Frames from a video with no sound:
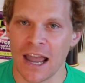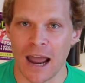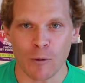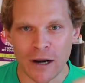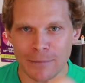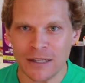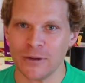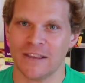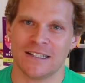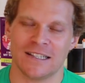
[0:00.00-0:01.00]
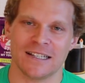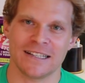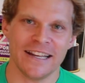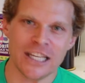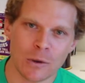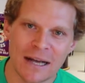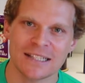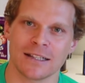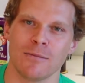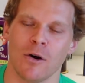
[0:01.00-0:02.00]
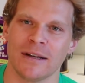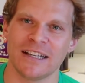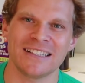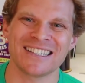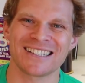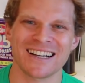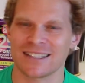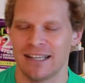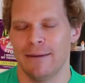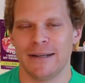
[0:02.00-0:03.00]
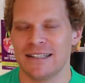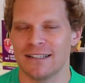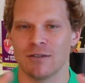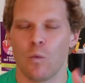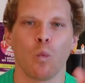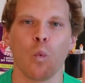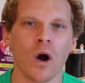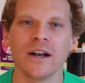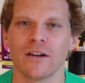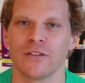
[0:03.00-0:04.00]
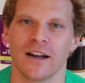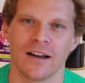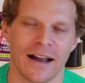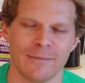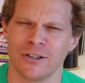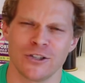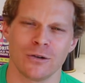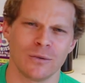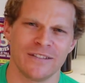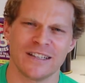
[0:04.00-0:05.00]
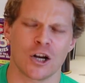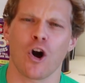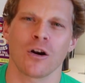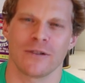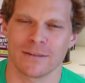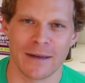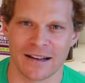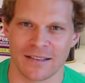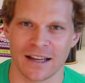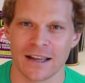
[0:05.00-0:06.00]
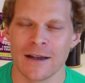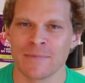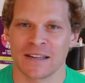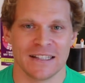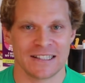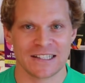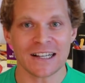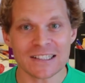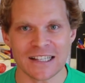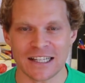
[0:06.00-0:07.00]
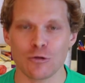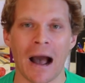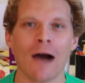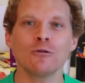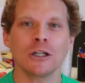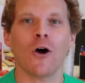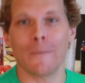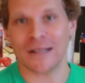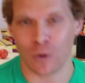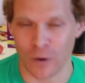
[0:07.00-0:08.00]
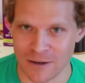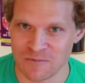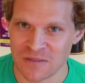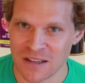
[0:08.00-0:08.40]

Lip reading: And what I mean with this is, in the US at the moment, they're discussing, I mean, this is one of the, I'm not sure, there's a congressman, I think, discussing to outlaw Bitcoin.